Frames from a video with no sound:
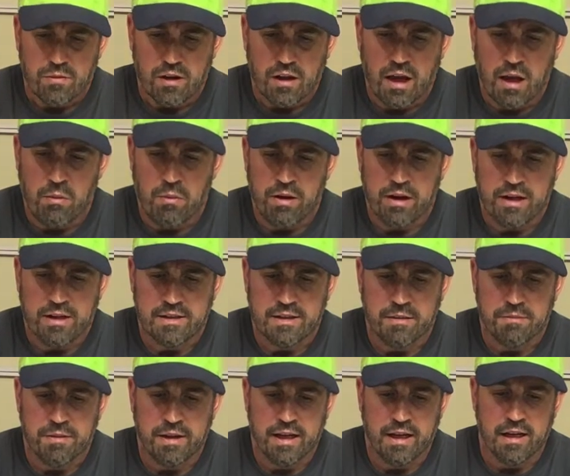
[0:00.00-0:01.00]
I wanted
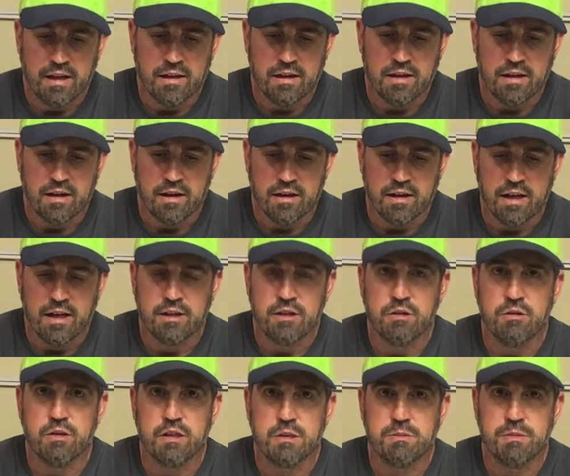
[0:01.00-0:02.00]
something not
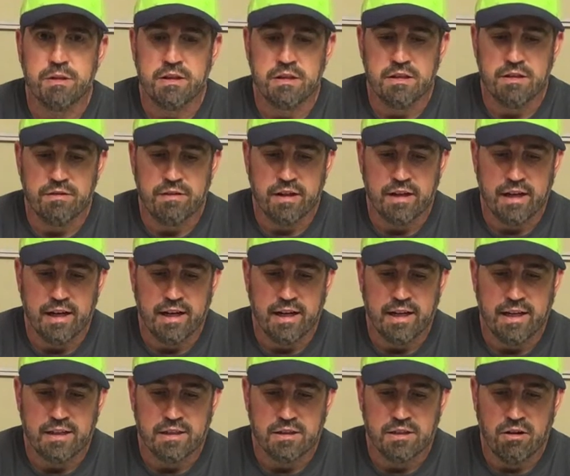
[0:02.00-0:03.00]
too expensive to kind of
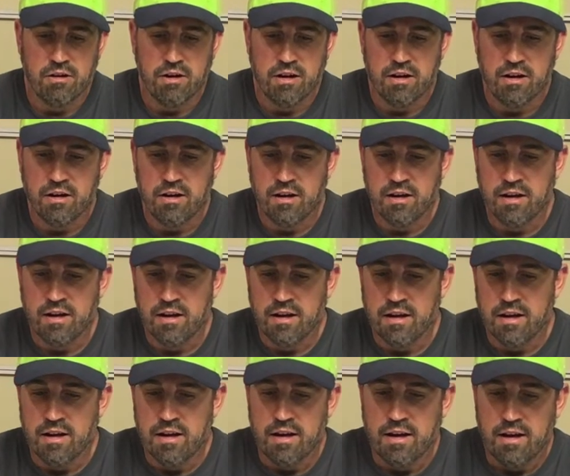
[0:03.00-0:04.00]
get started on,
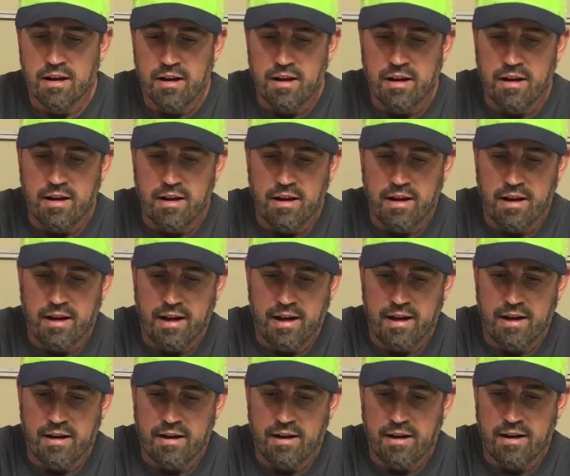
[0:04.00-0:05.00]

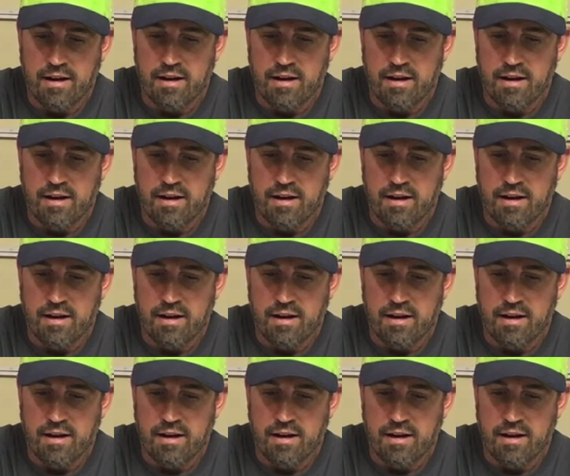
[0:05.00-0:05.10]
and